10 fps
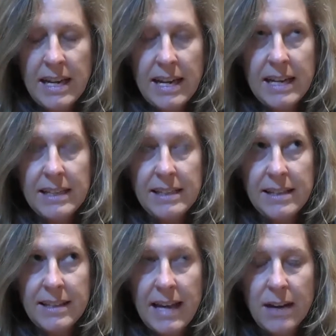And
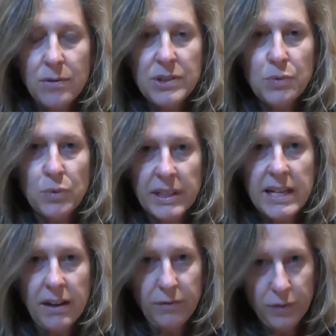that was really
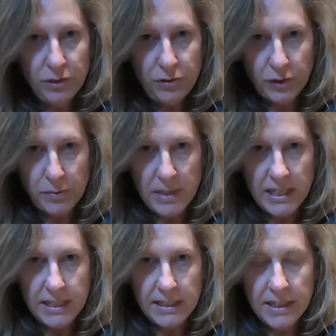helpful for
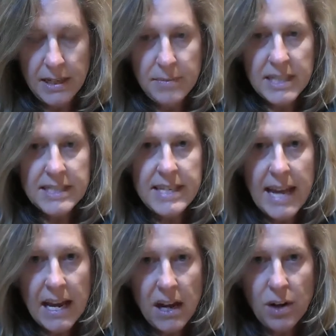me because
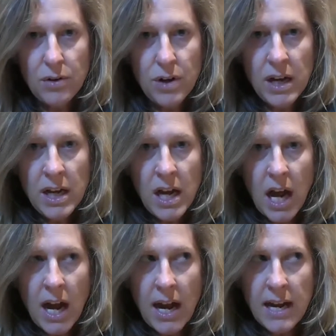now
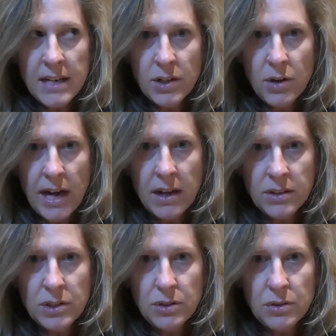I know how
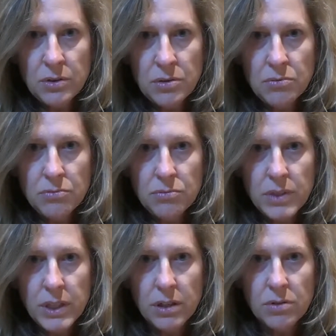to,
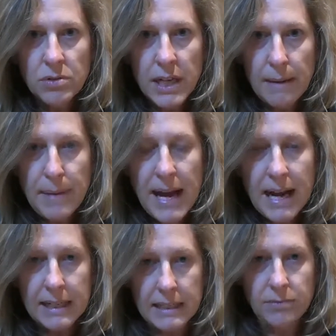cut
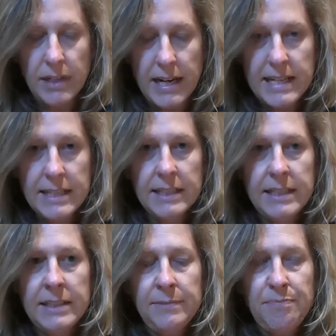back, right?
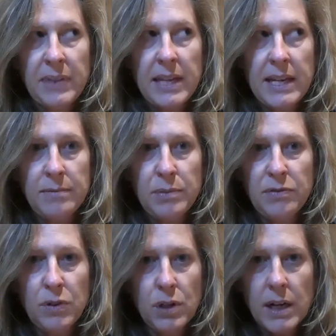And
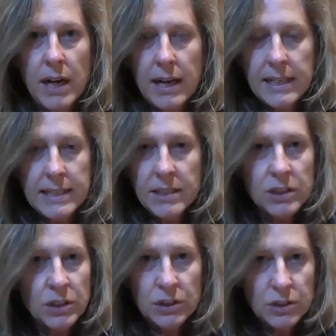before I
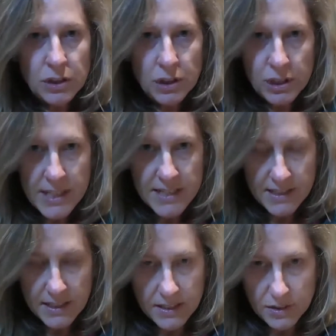didn't learn these
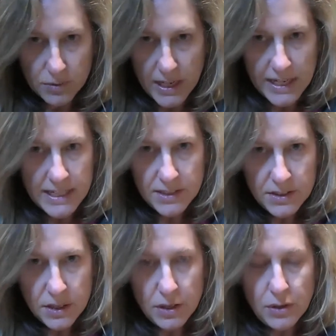skills, right?
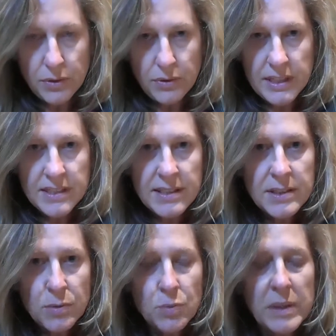So this
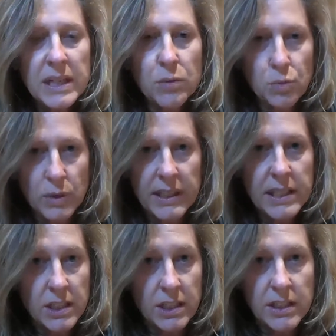has been a really
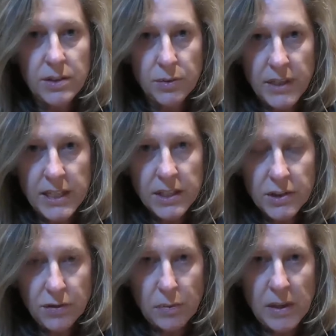good 3
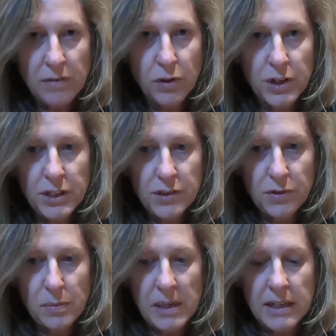years for me, 4 years
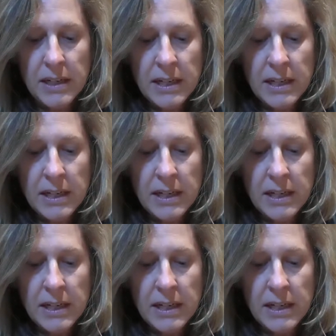for me.